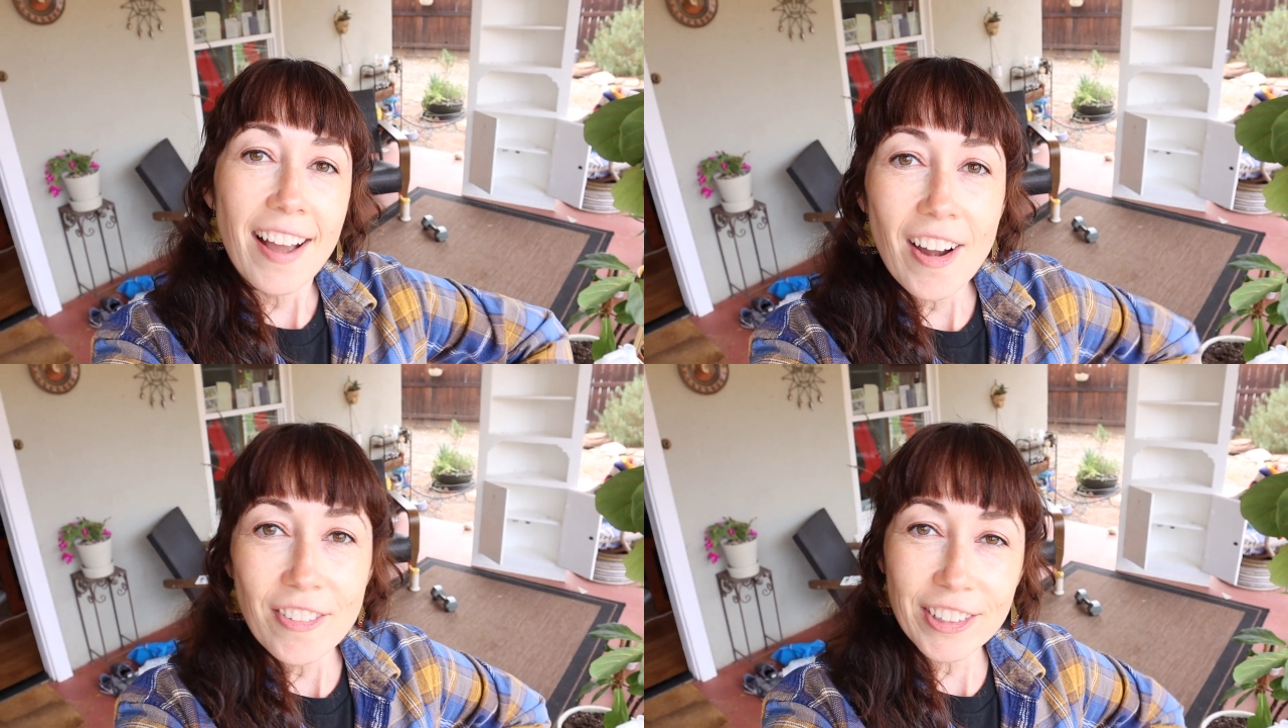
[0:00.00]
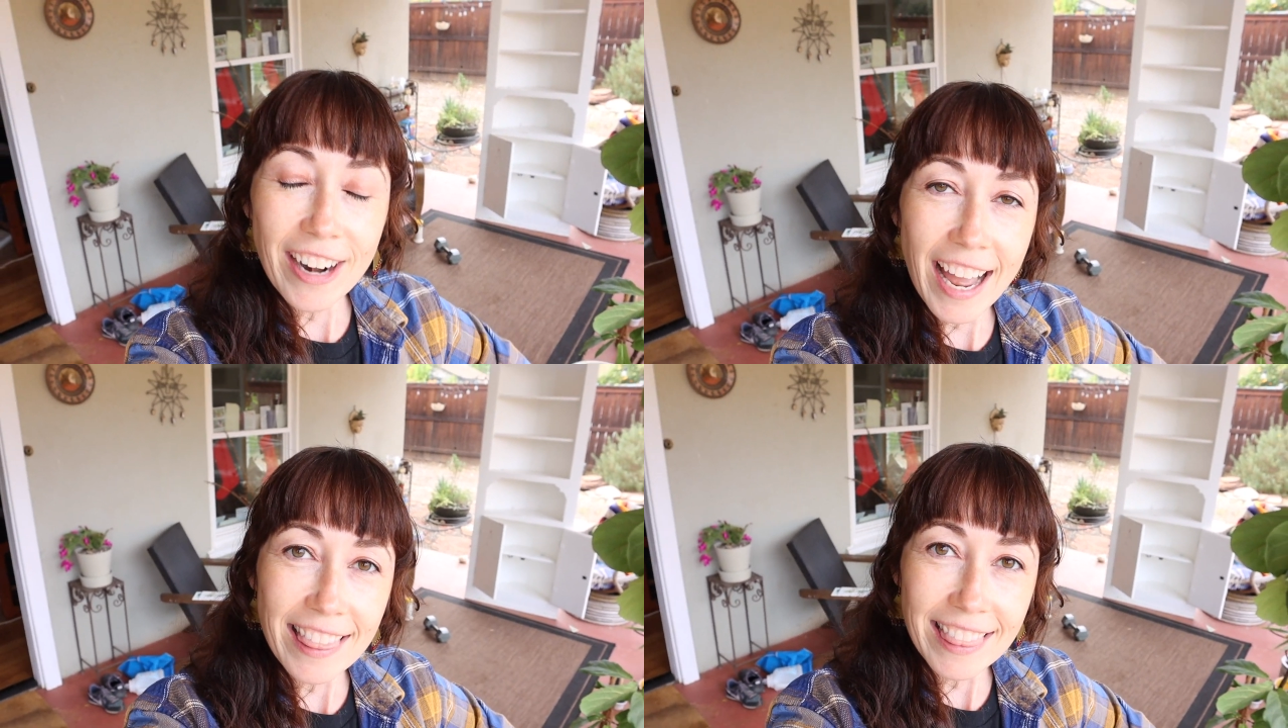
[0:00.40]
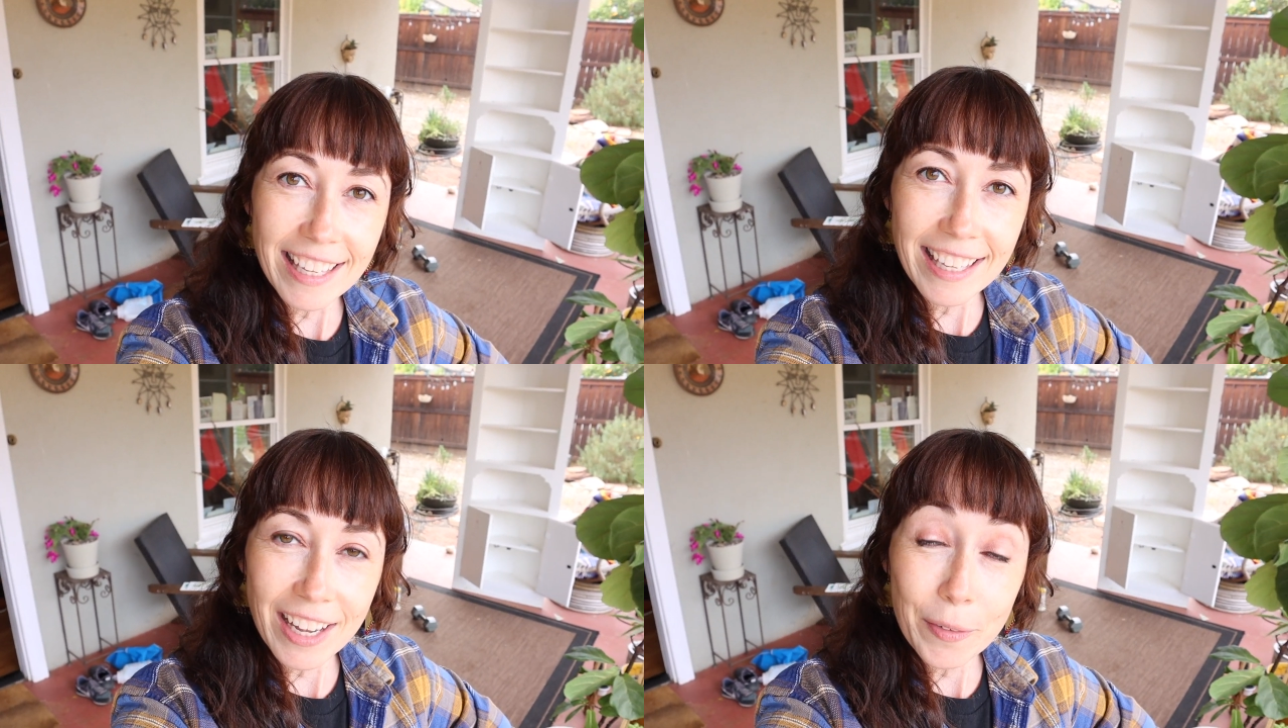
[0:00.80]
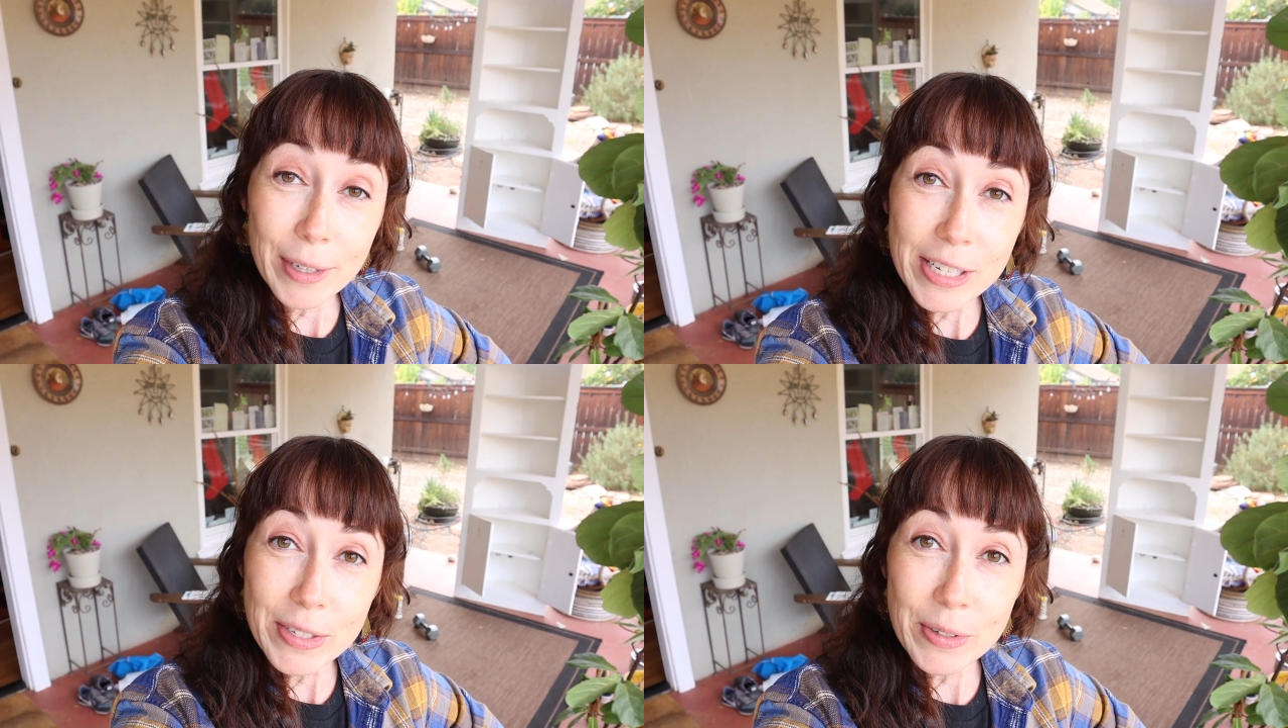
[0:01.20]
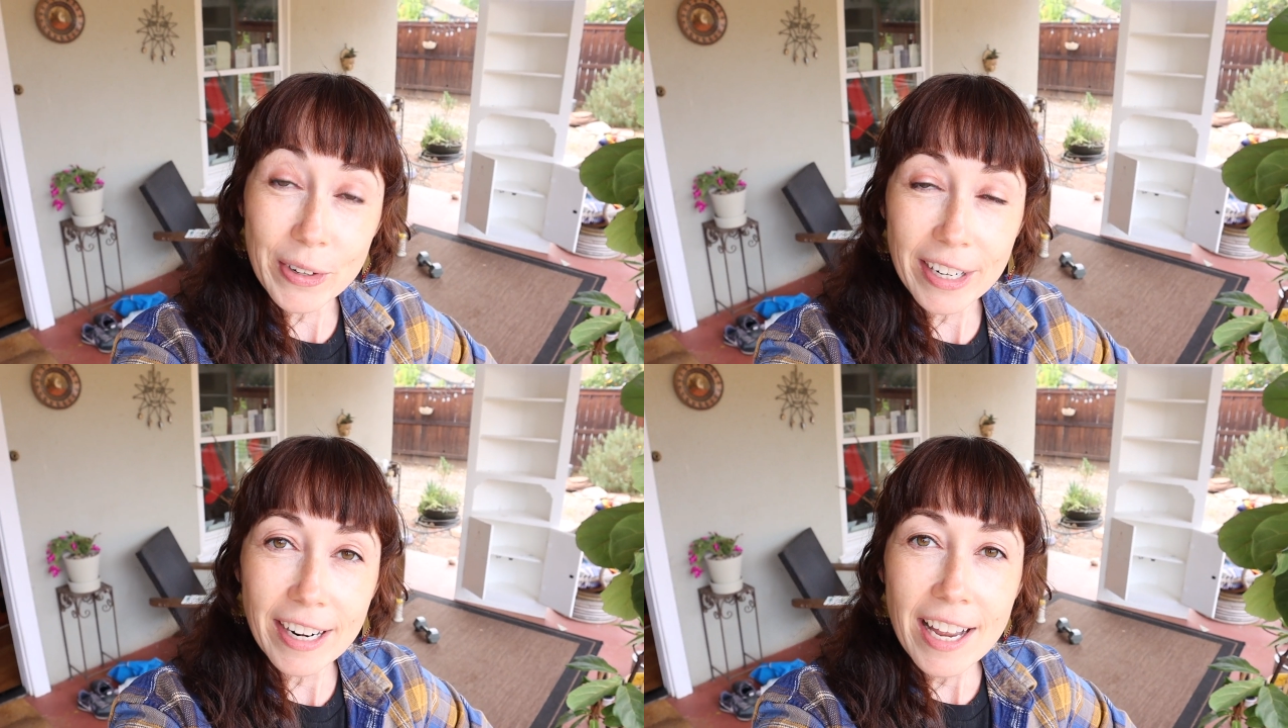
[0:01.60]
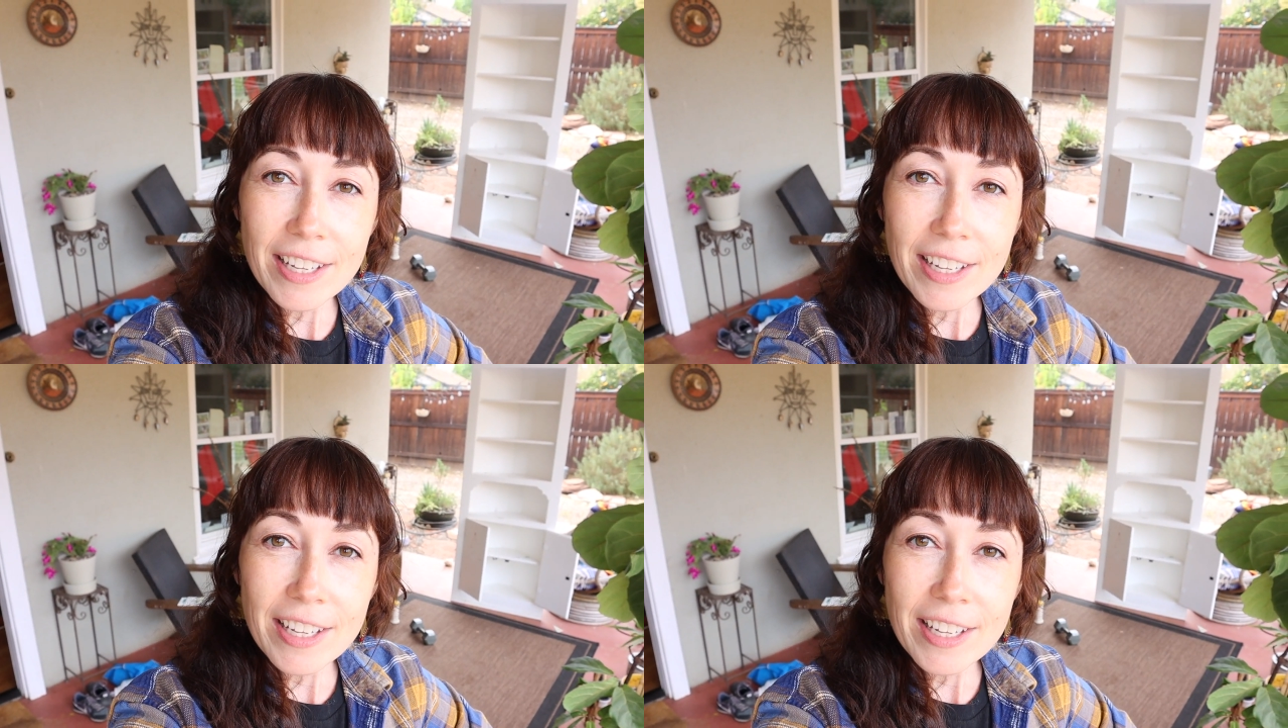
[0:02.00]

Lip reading: over at the Restore.